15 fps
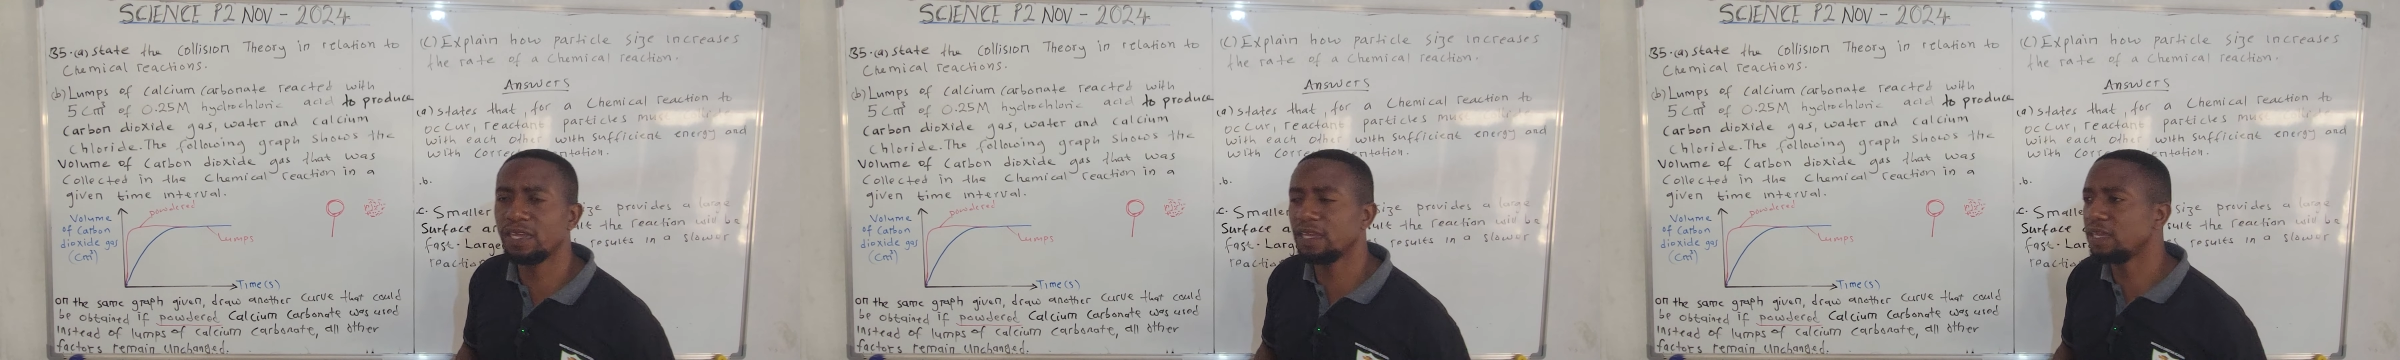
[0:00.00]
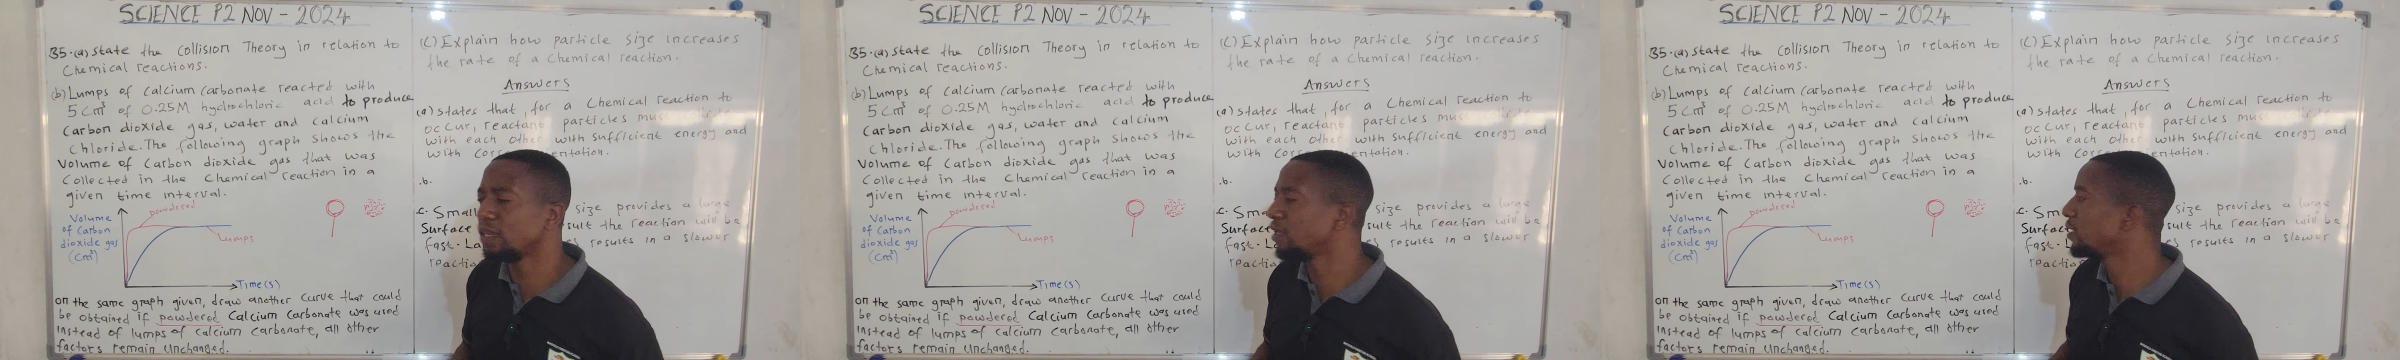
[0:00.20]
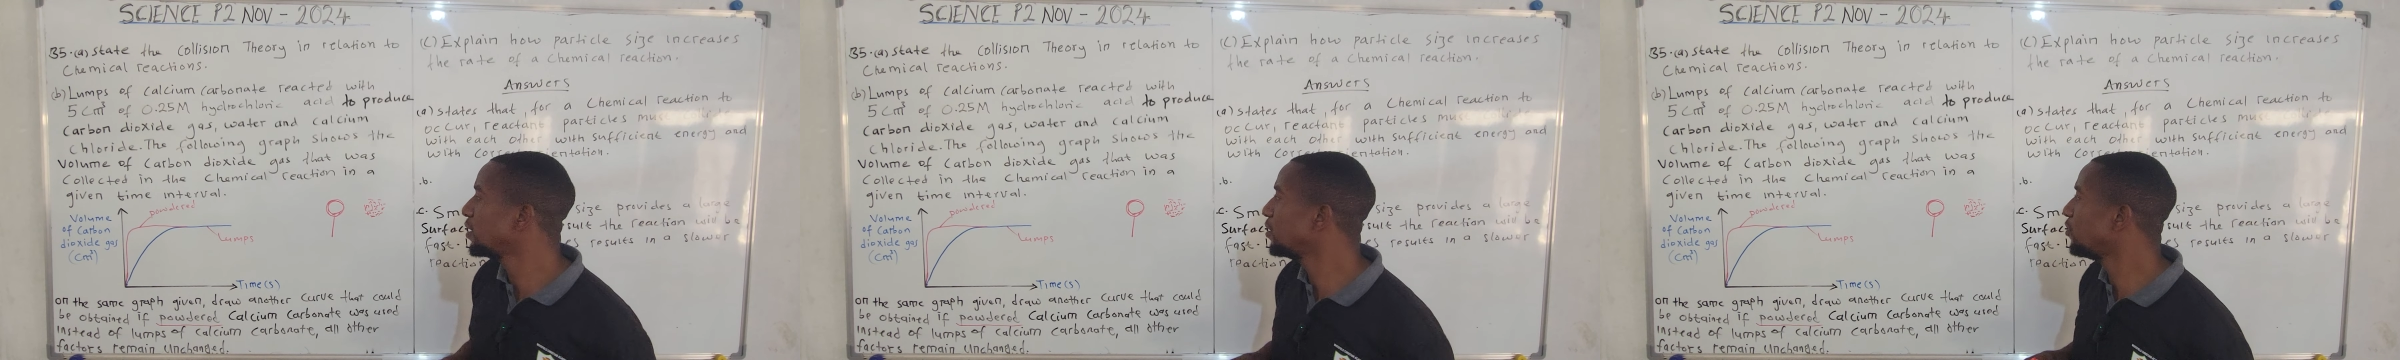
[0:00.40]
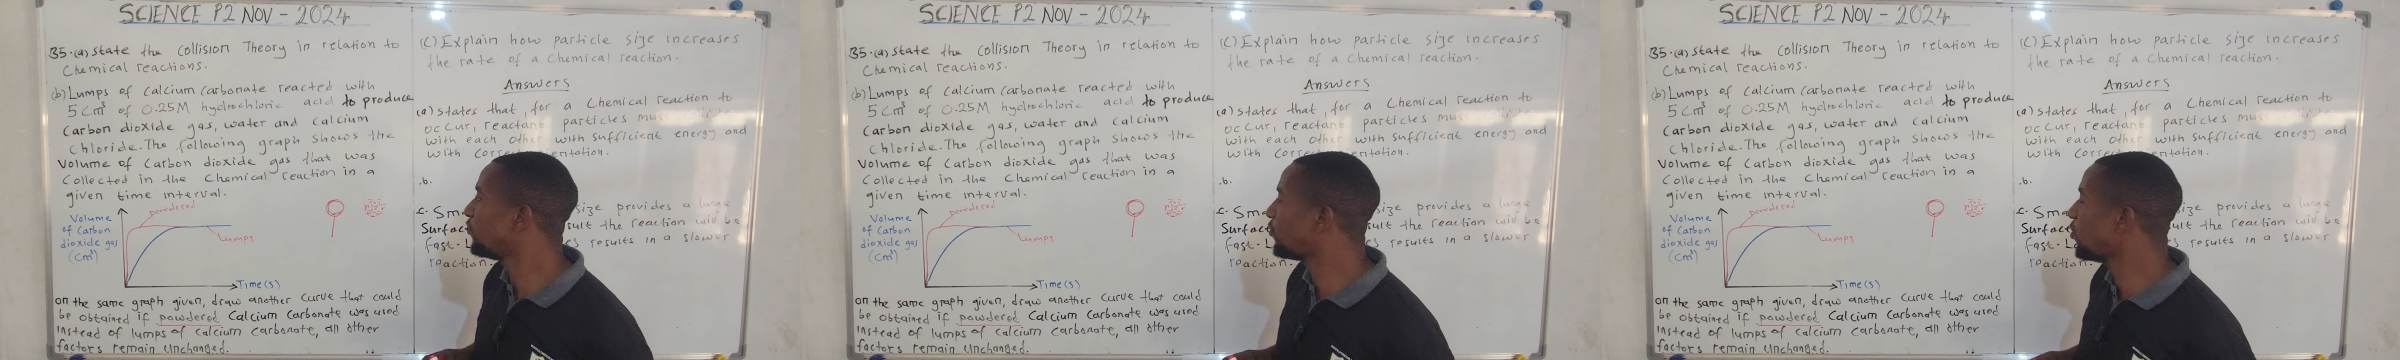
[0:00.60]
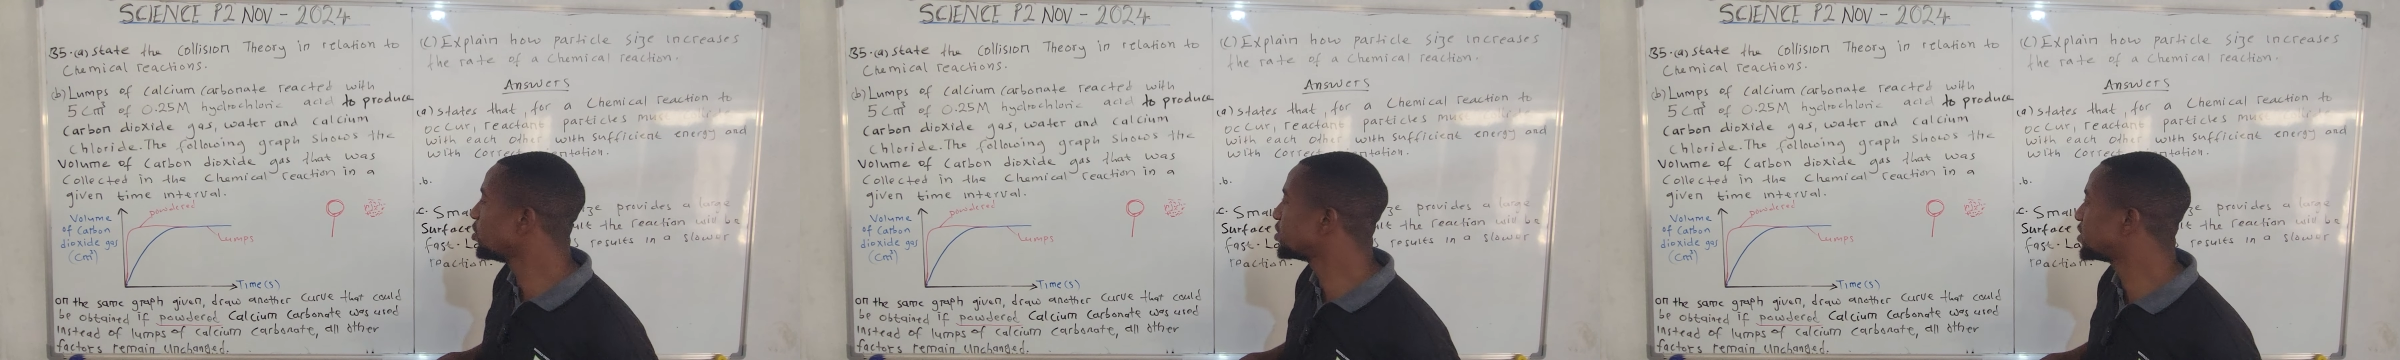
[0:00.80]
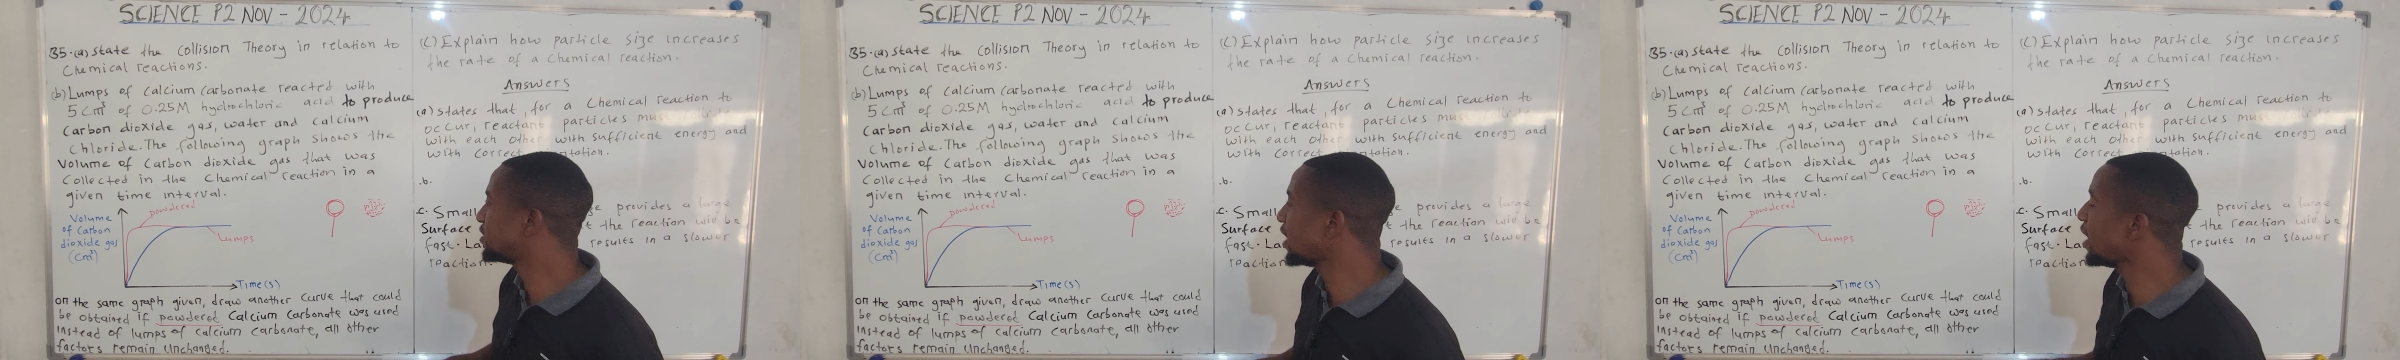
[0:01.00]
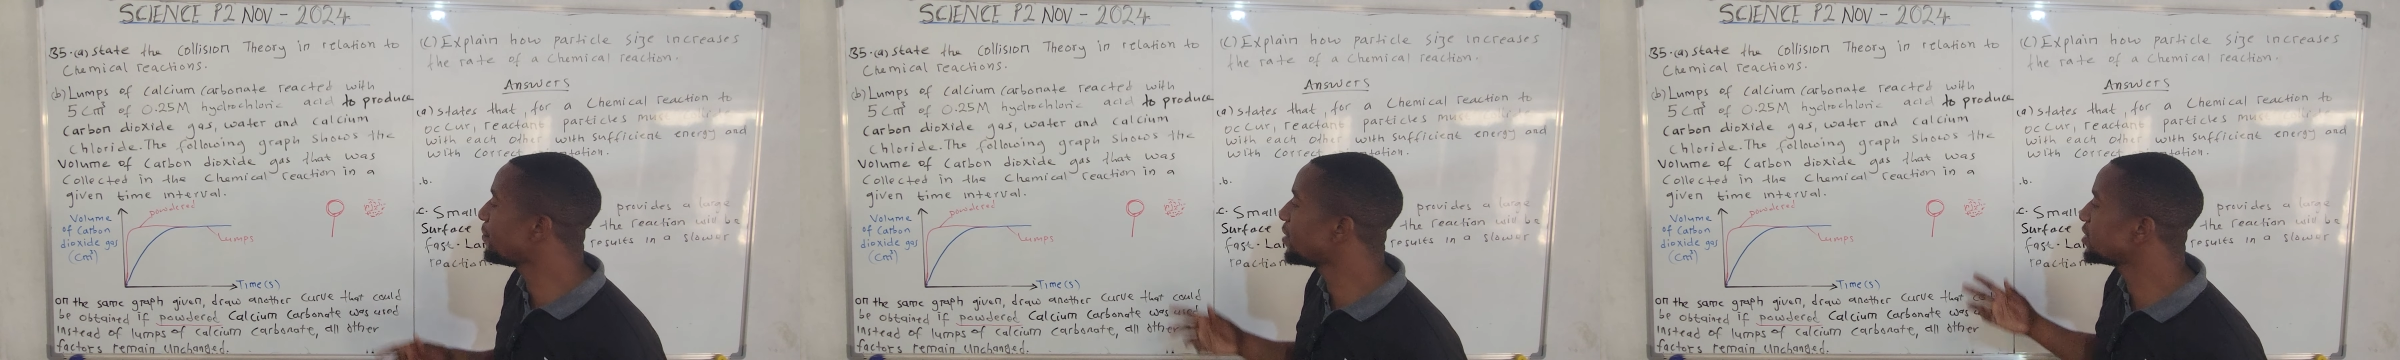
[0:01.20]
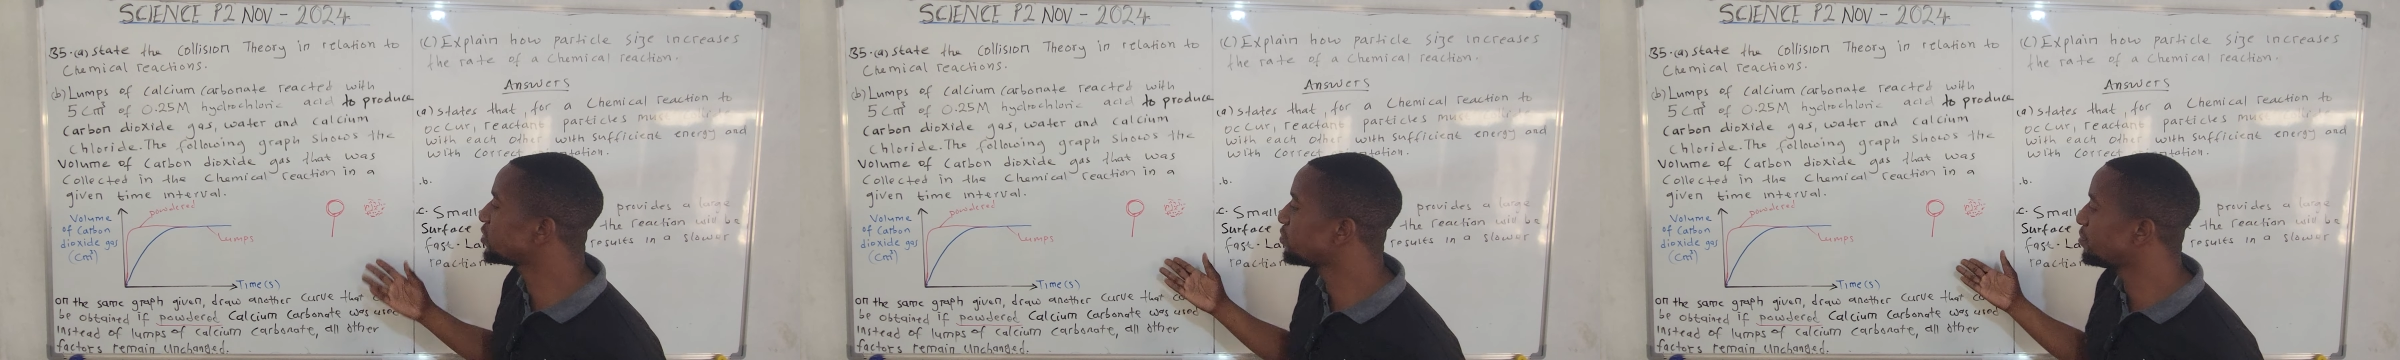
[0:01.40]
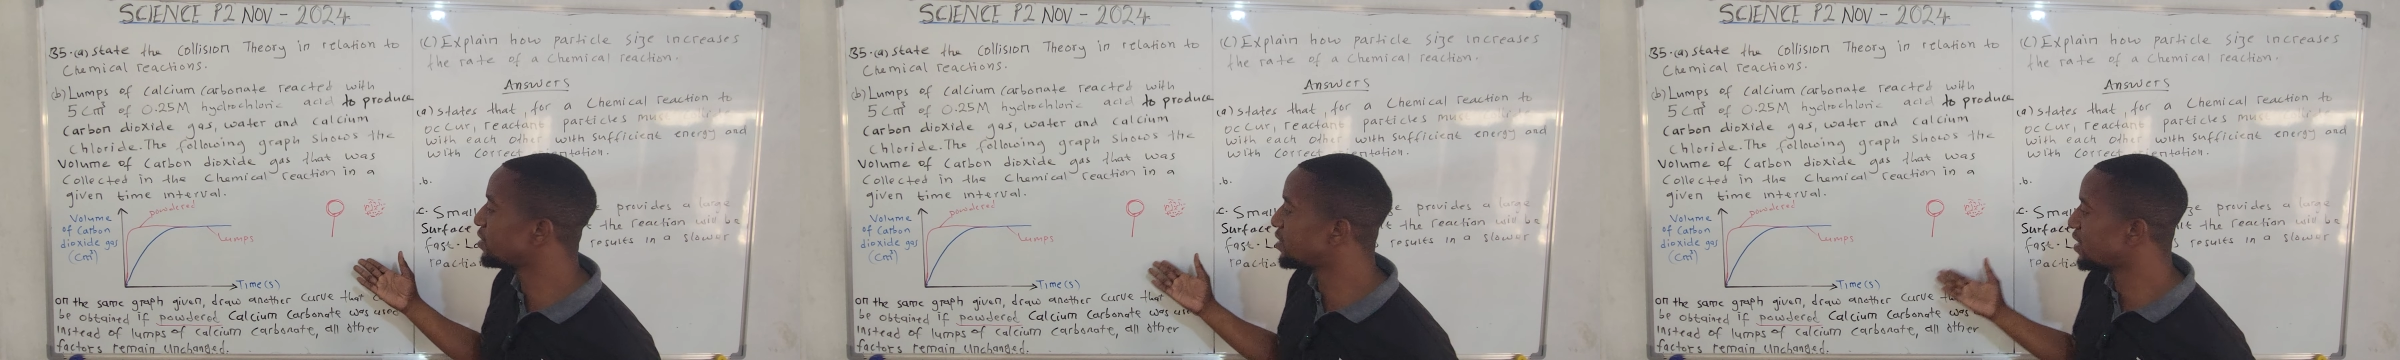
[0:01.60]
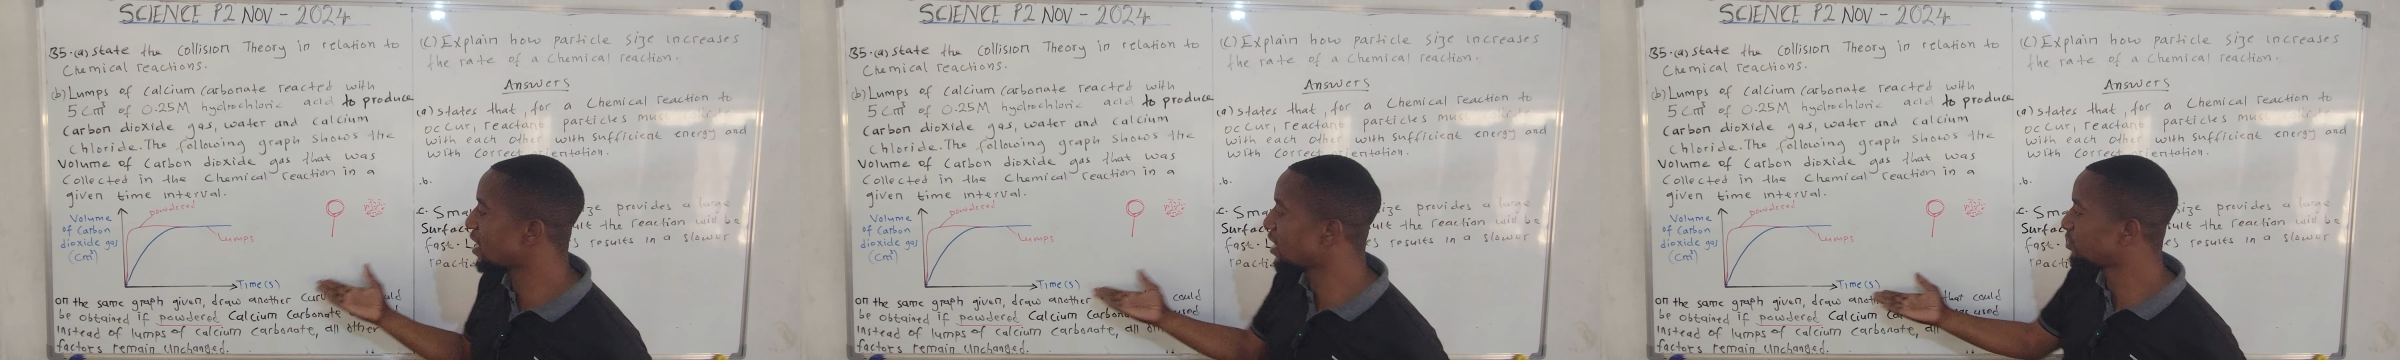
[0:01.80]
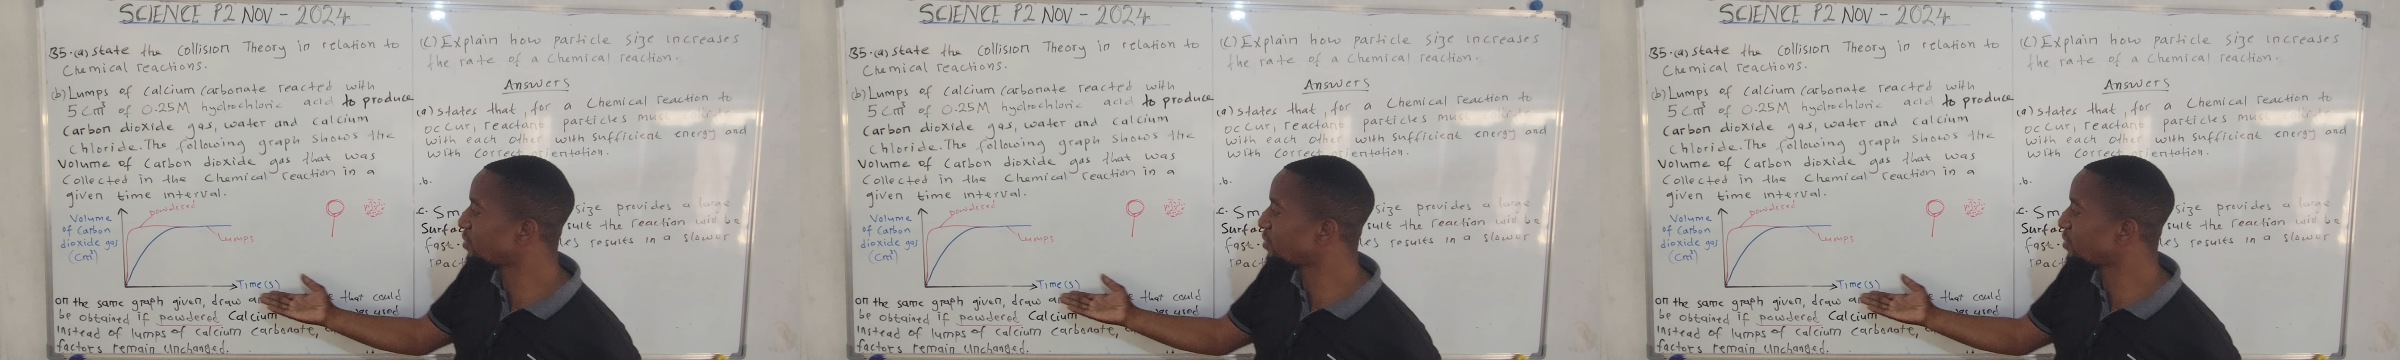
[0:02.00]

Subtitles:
we Of course, time has to be there.